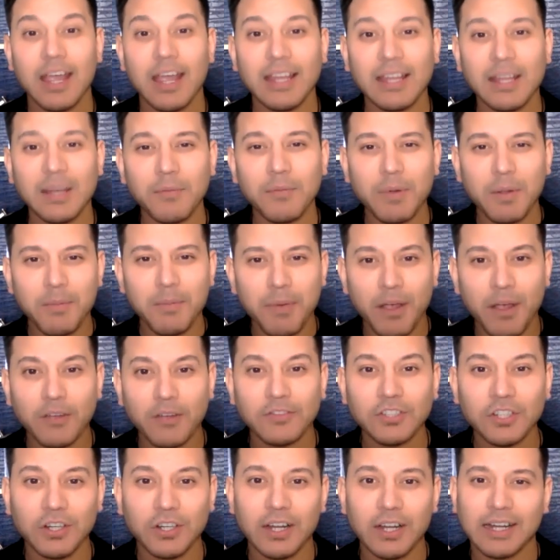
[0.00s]
And then we
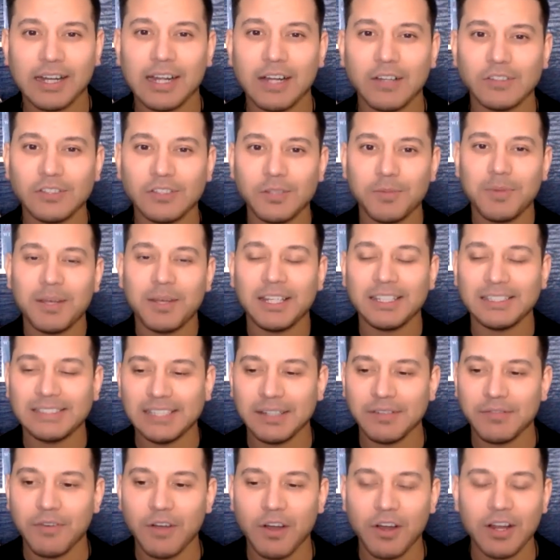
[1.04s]
both took
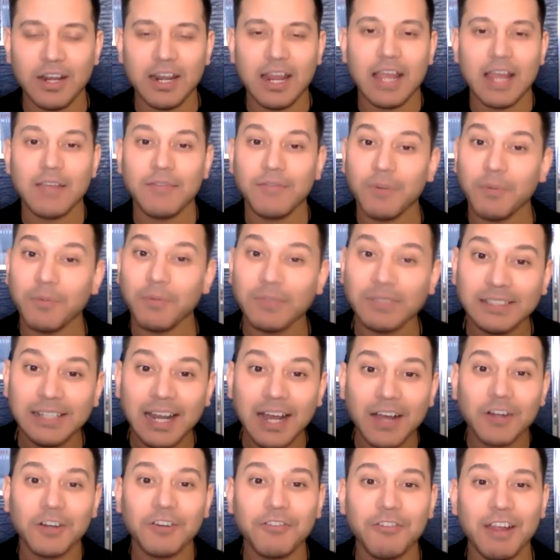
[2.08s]
accountability for our life and we
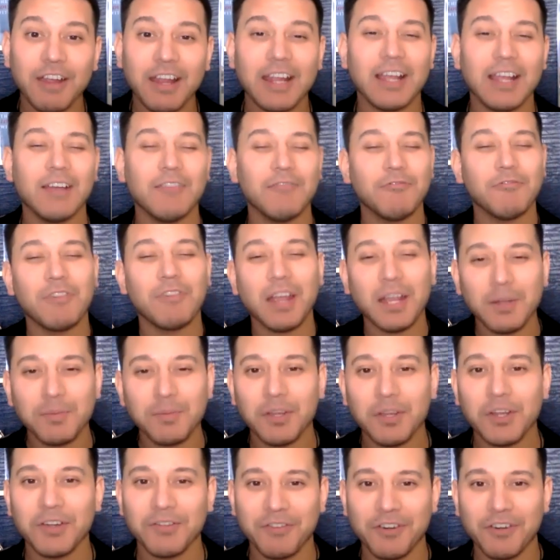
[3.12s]
now create a very
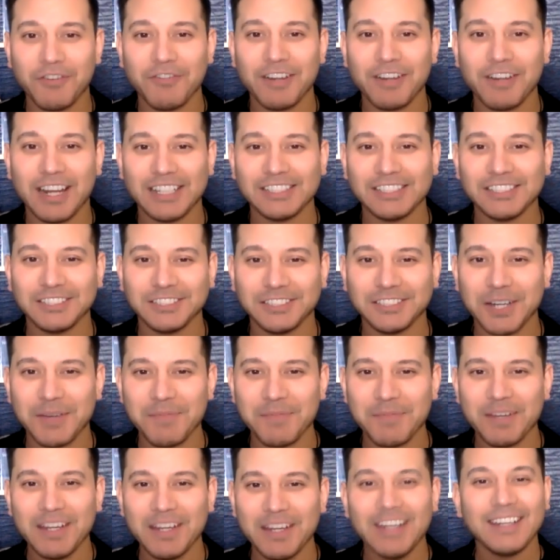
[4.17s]
beautiful relationship.
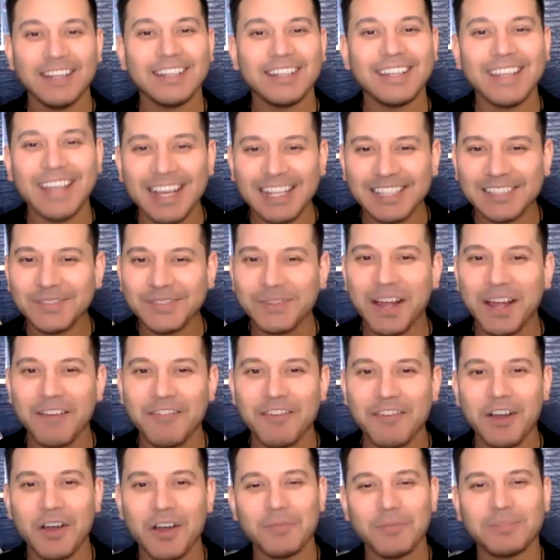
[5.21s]
Yes, we
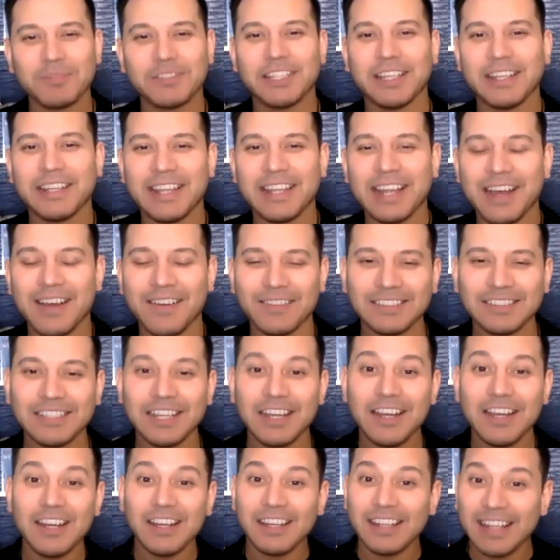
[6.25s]
have our ups and downs.
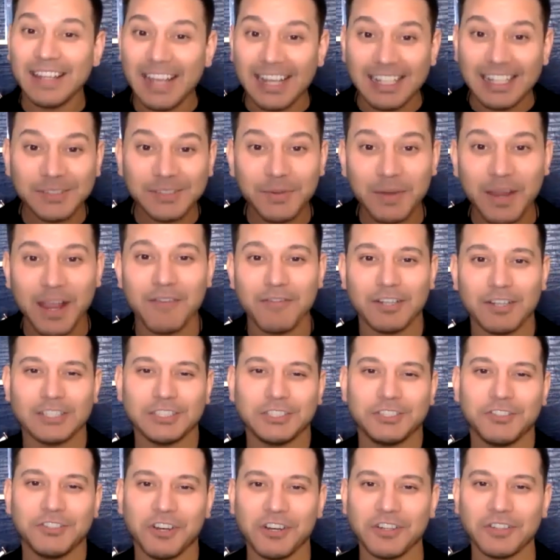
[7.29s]
Yes, we have our
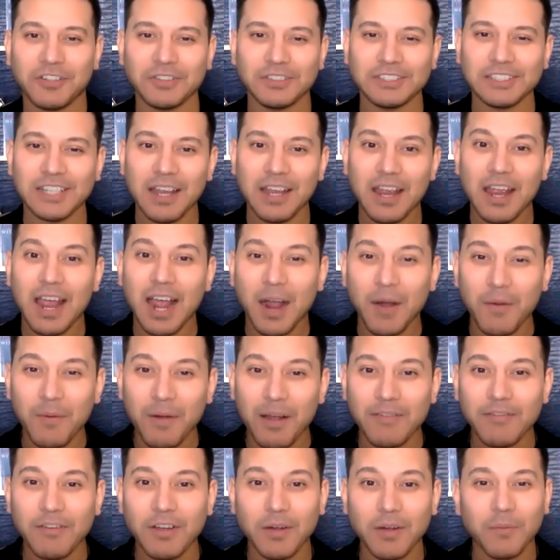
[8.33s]
struggles.
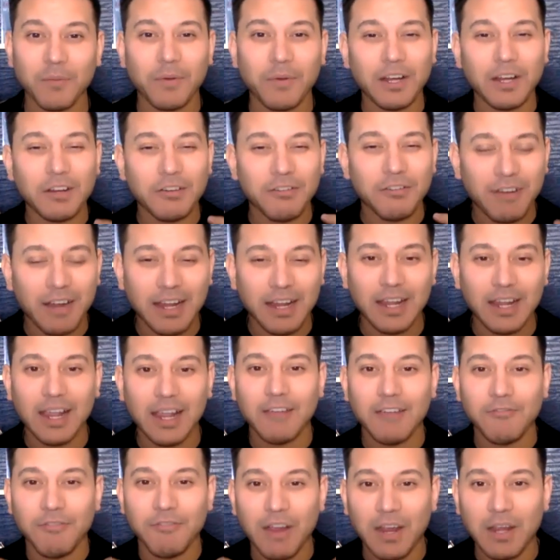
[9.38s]
However, we create
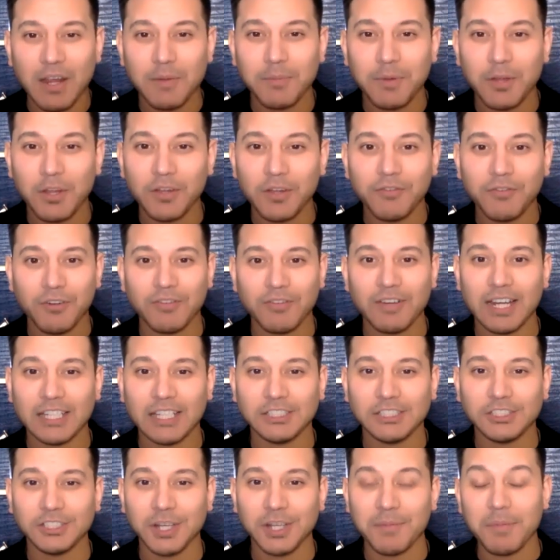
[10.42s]
a very beautiful
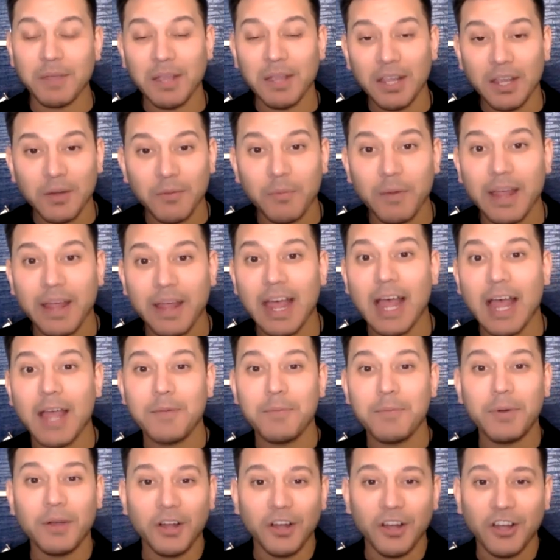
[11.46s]
relationship where
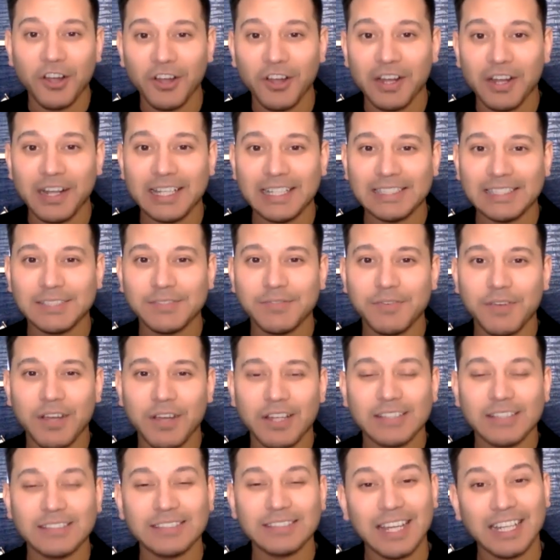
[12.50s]
I put her needs
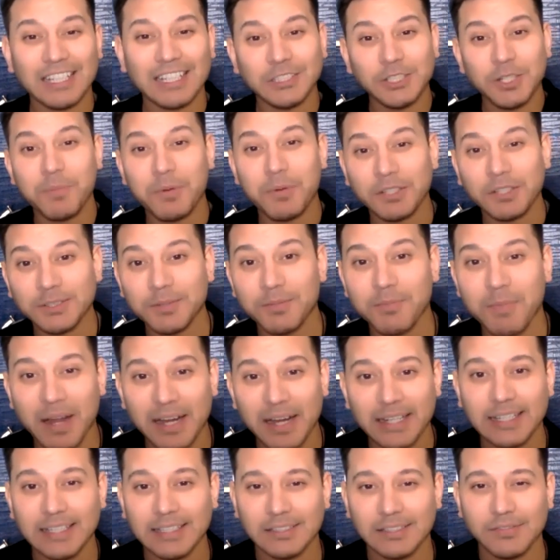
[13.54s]
first and she puts
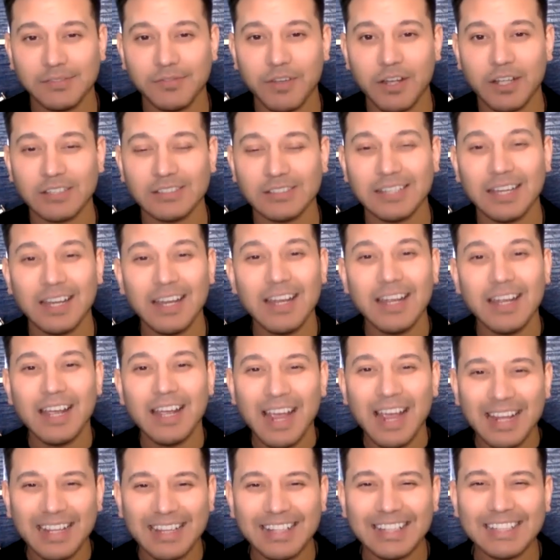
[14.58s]
my needs first.
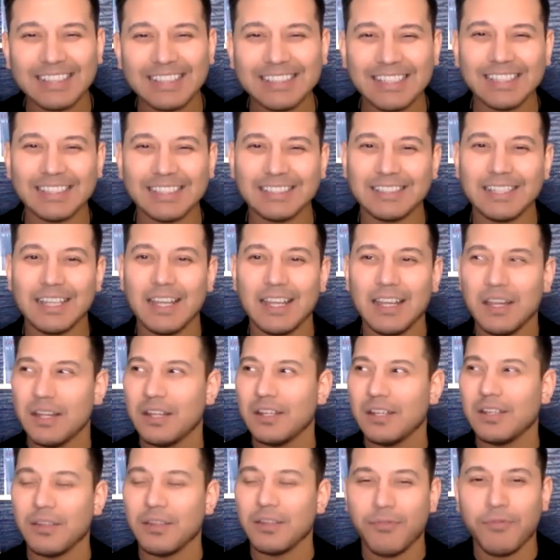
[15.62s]
And this is
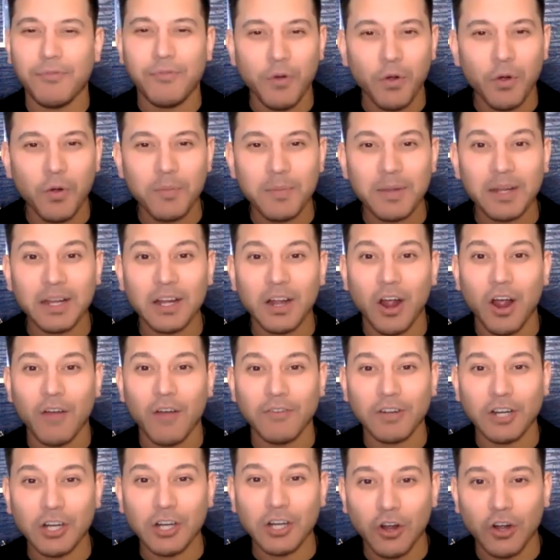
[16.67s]
the forming
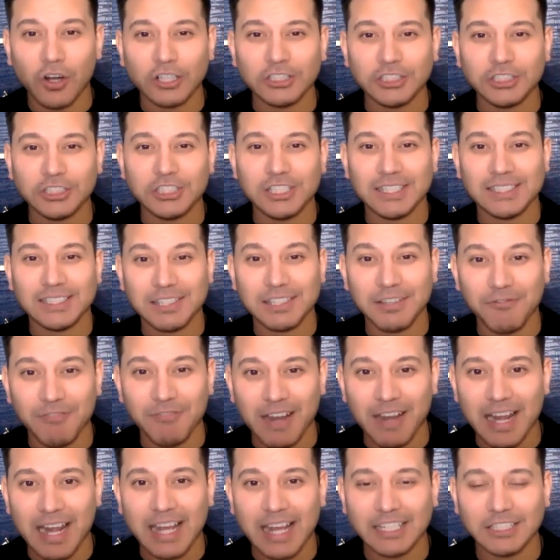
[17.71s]
of a conscious
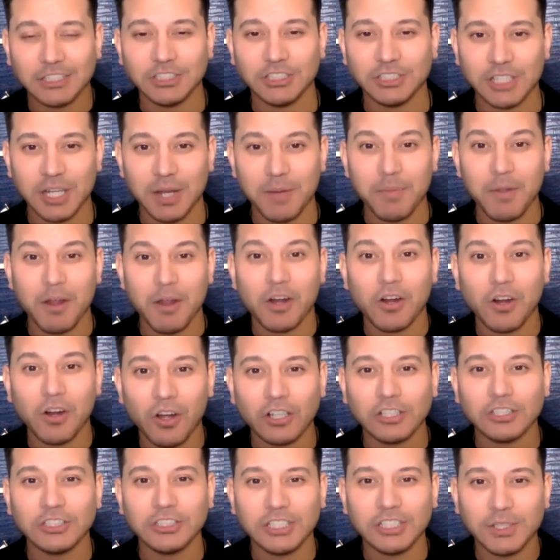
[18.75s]
relationship, a
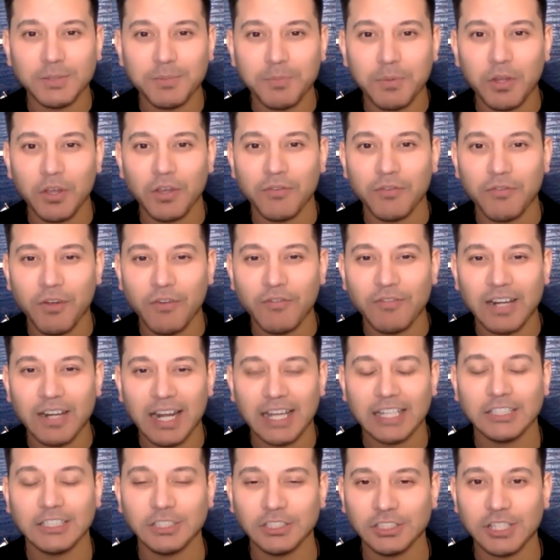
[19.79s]
conscious, beautiful
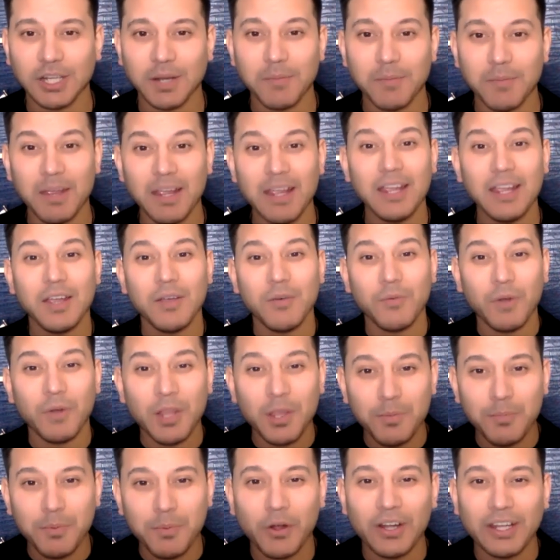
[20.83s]
relationship where
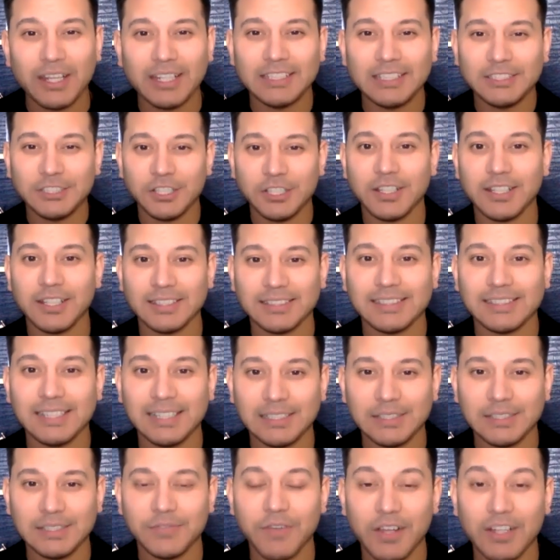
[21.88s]
you put each other's
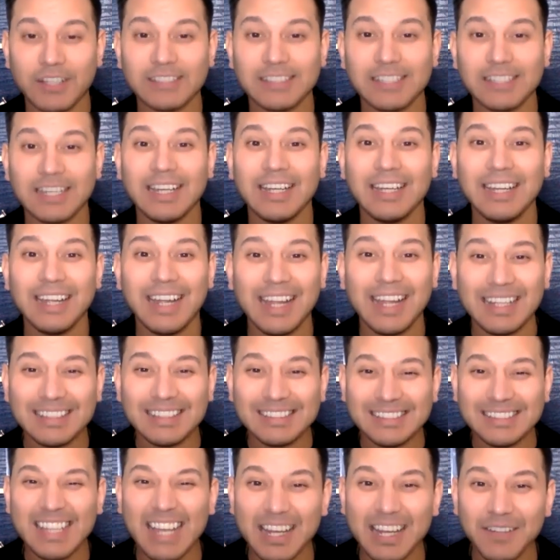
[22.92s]
needs first.
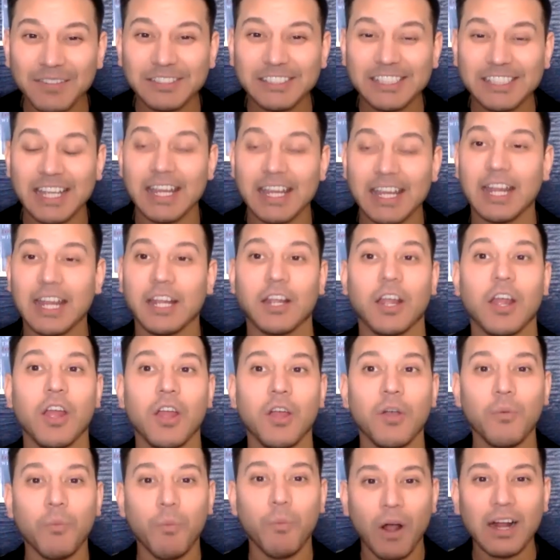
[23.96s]
Instead of saying,
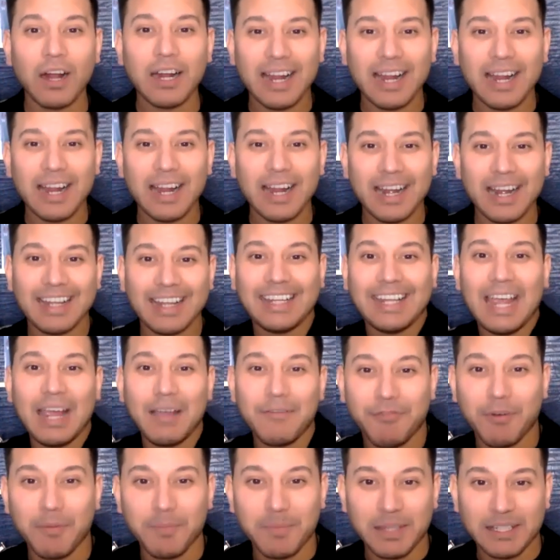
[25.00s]
what can I
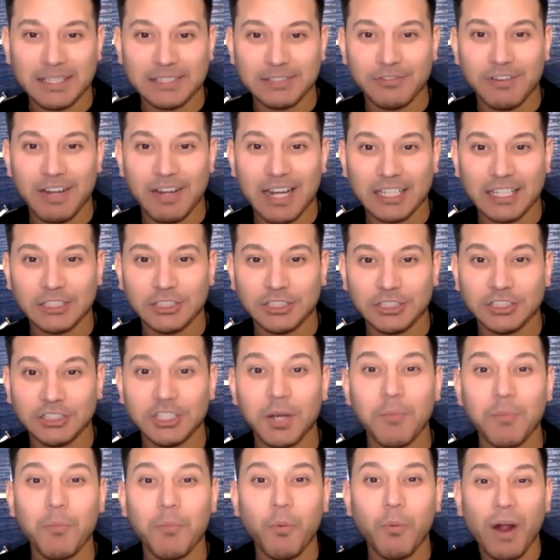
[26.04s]
get from this
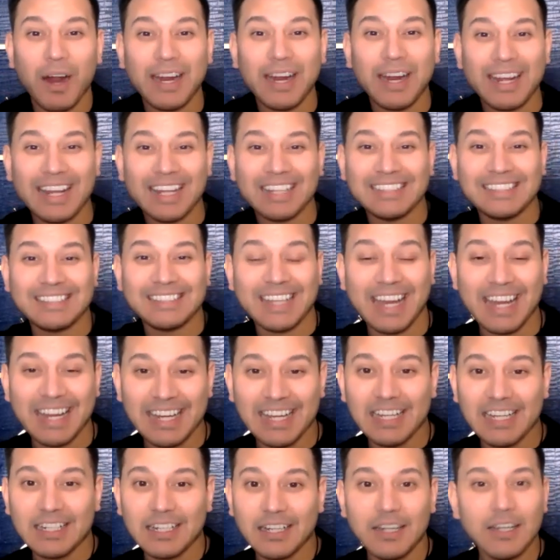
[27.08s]
relationship? What can I
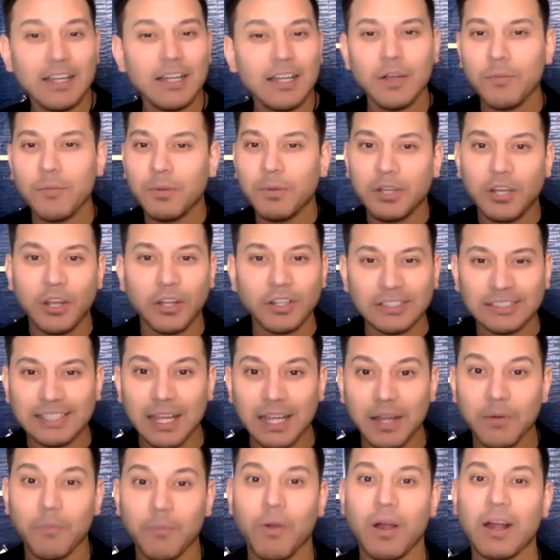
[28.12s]
take? We don't
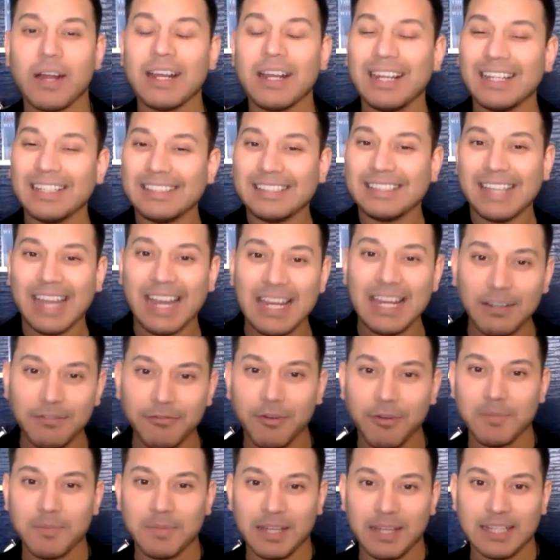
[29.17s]
say, what can I take
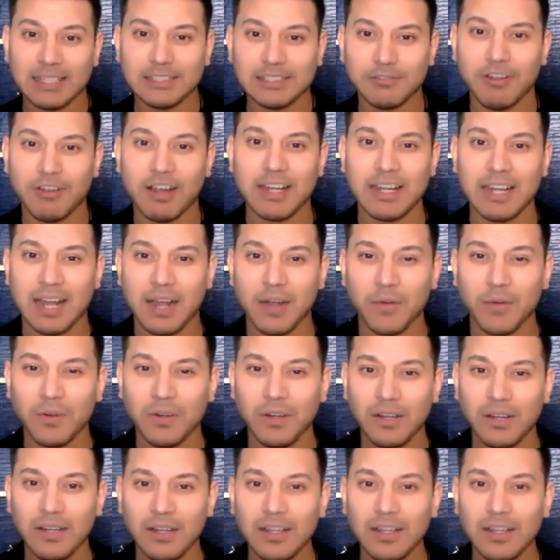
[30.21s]
from this right now?